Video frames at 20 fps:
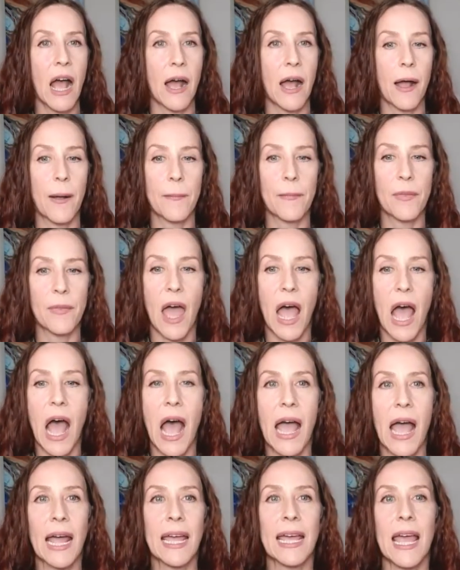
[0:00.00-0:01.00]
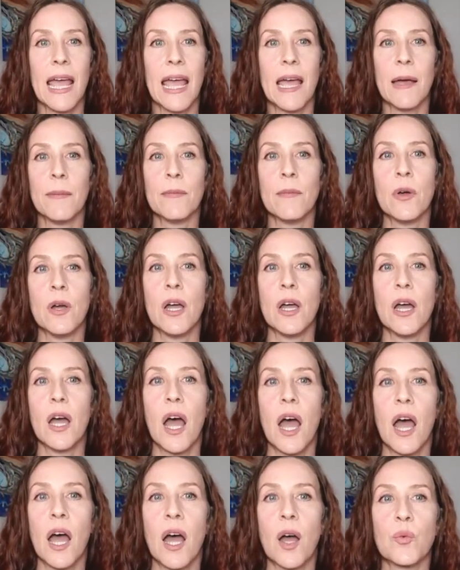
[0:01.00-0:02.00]
I am
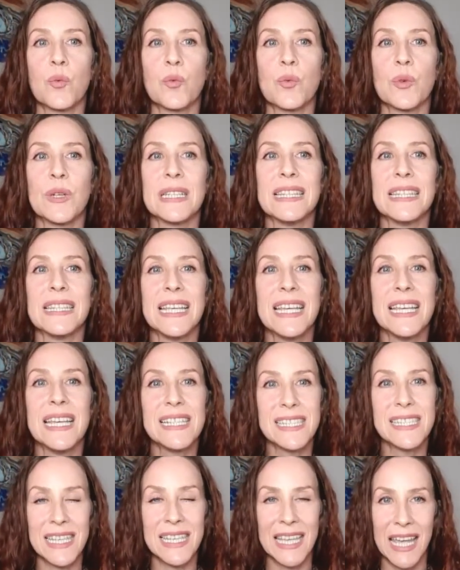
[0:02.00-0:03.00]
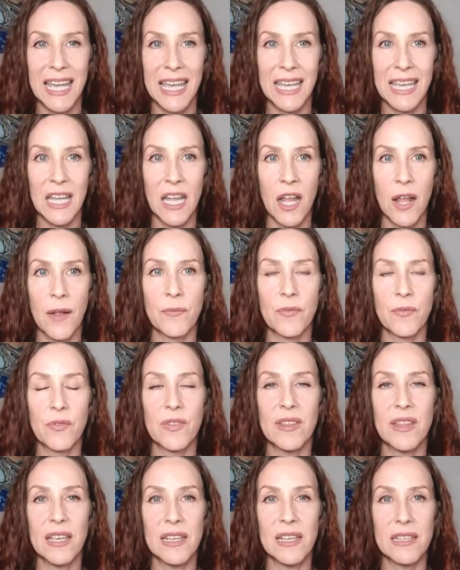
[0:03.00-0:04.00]
releasing
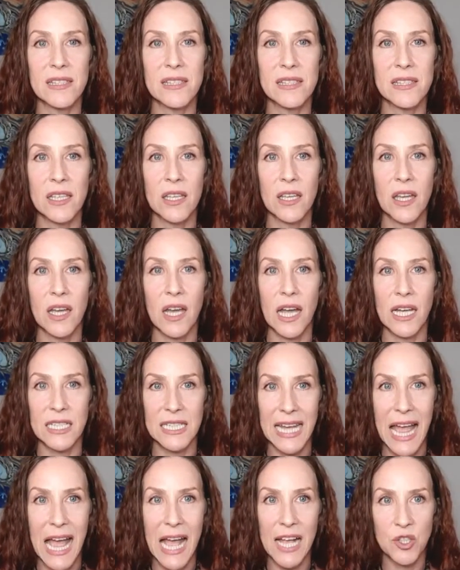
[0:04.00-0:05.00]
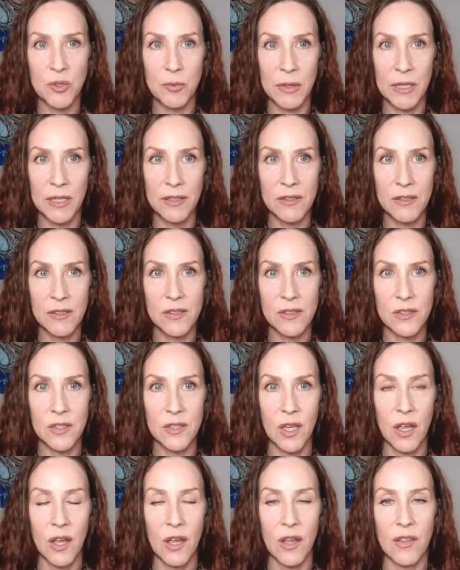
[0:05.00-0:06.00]
these attachments,